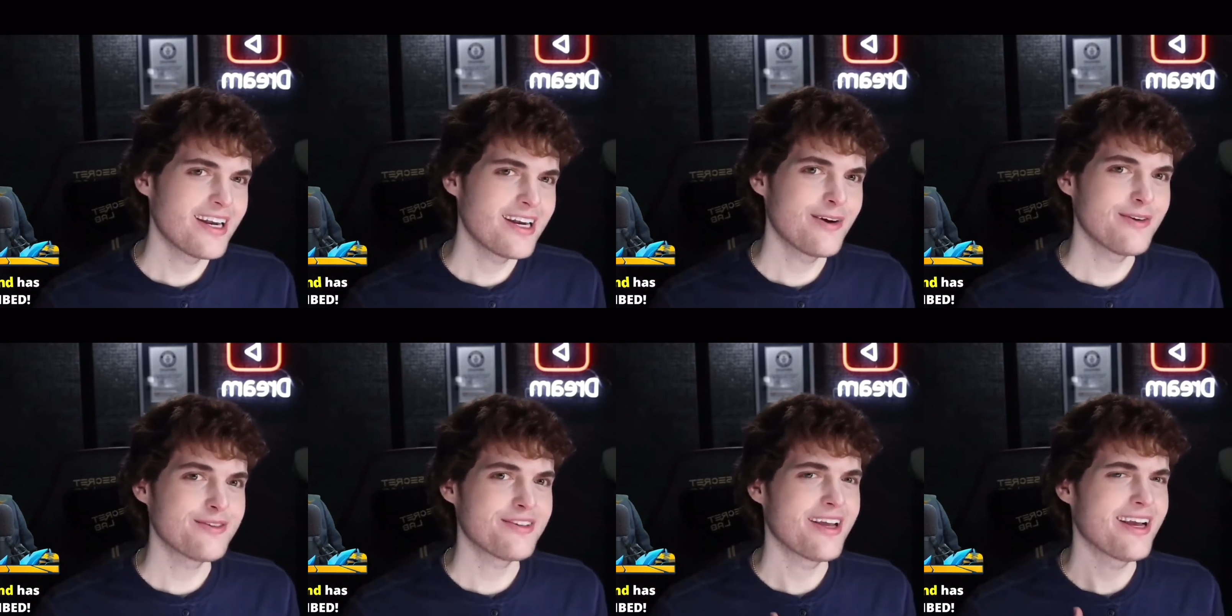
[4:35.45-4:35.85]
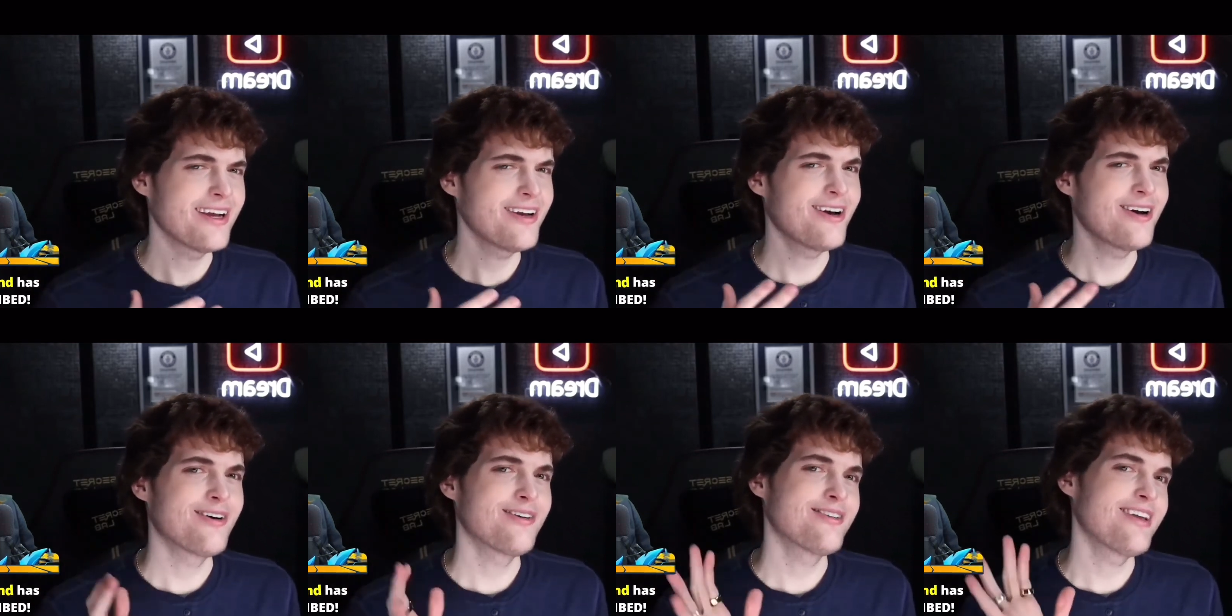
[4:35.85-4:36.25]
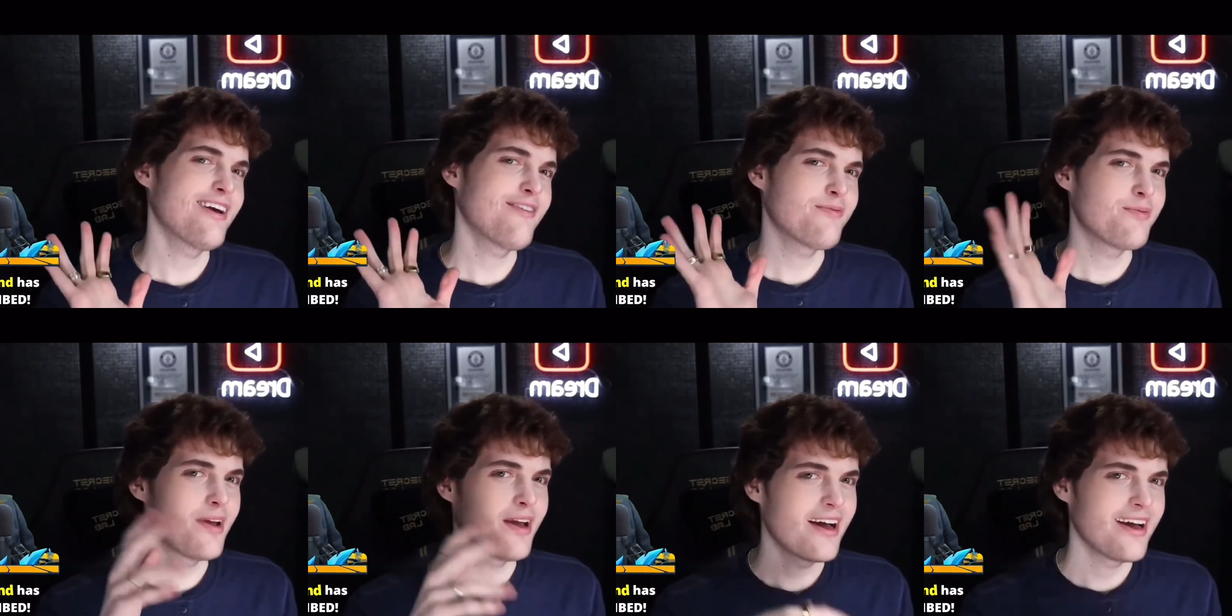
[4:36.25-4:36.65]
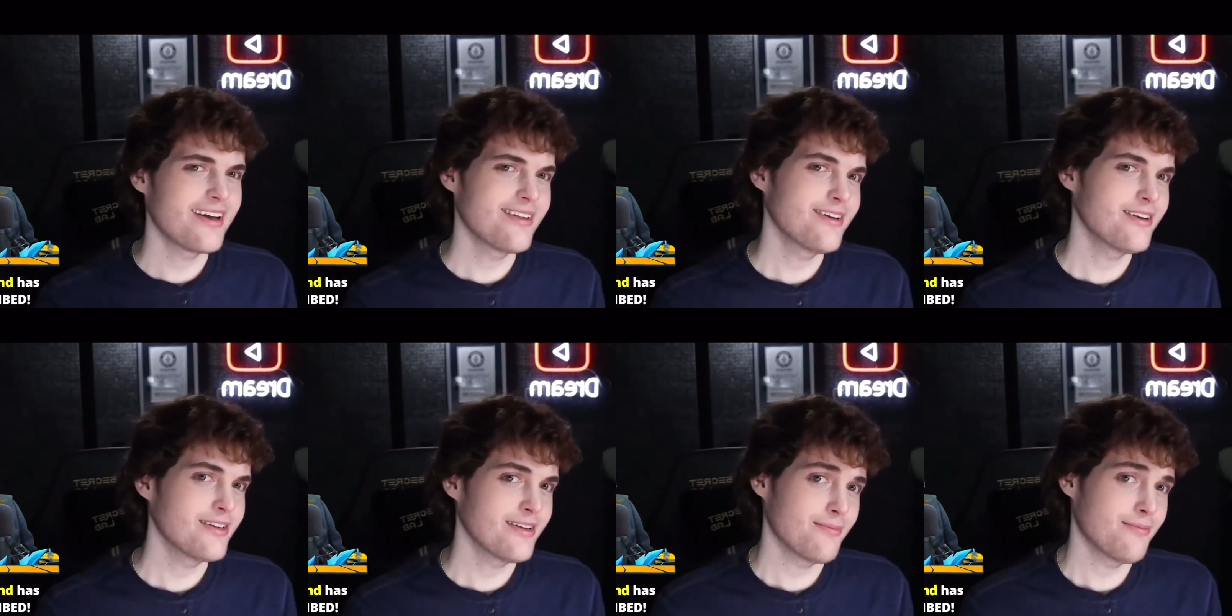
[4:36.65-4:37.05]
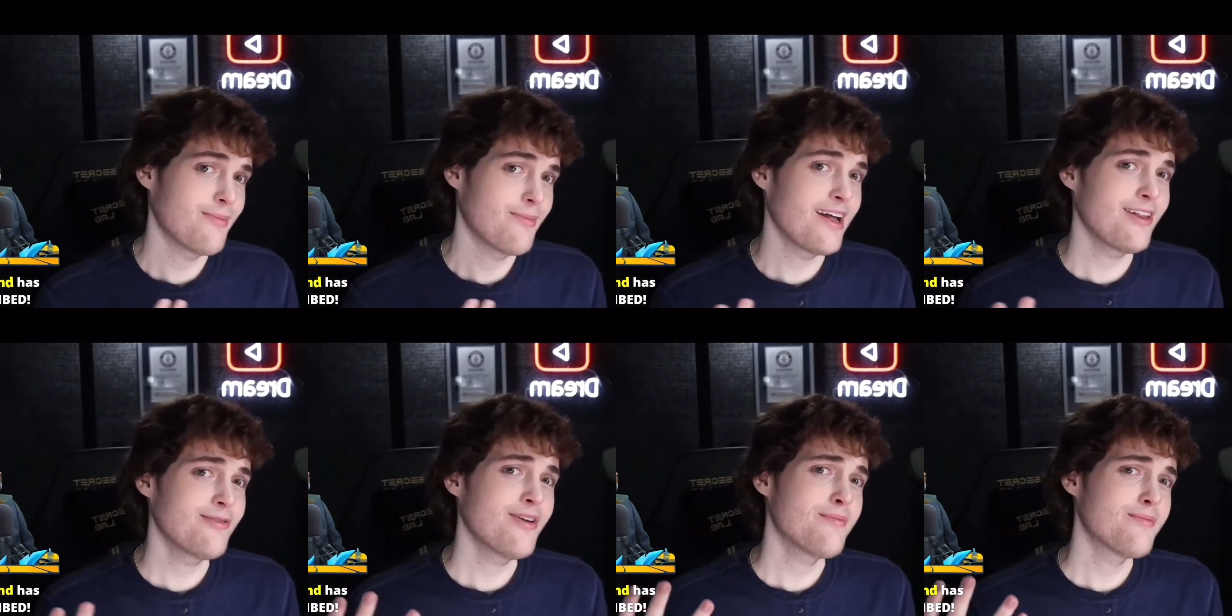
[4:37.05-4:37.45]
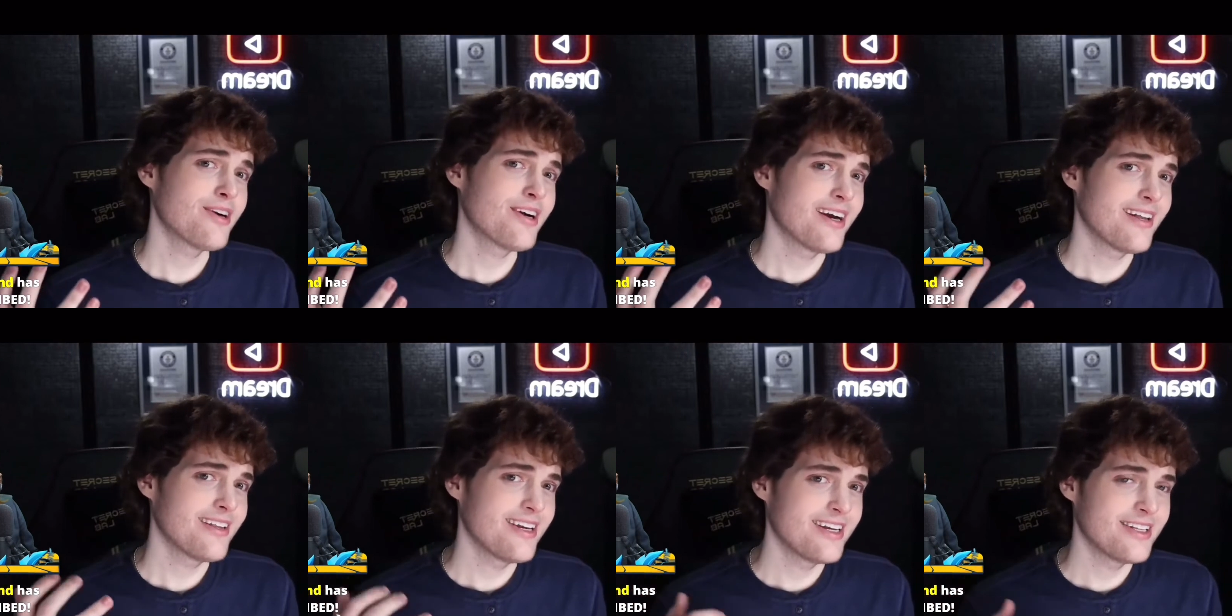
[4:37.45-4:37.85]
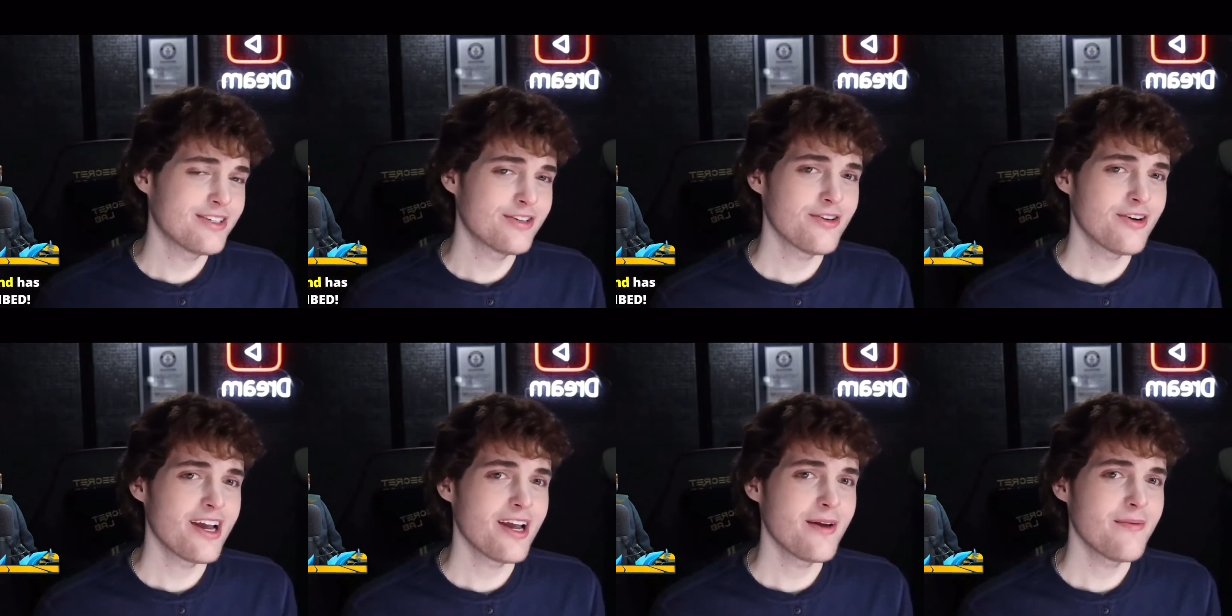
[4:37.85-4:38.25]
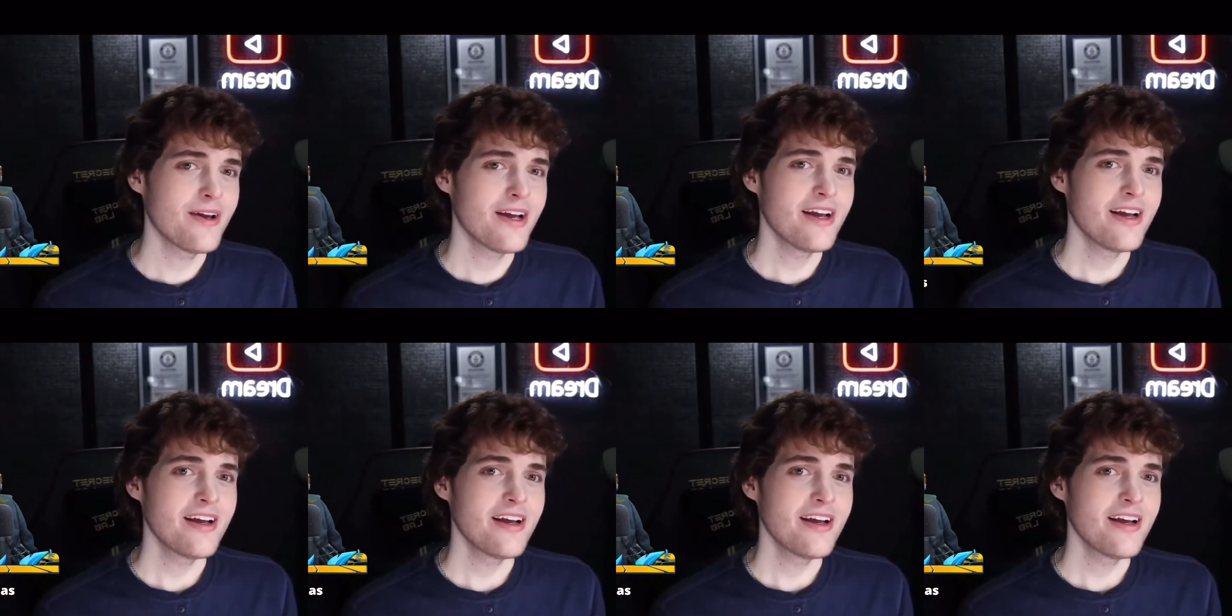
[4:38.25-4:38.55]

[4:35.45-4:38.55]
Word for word: And I was like, "Oh, the FBI, my number got leaked. Great."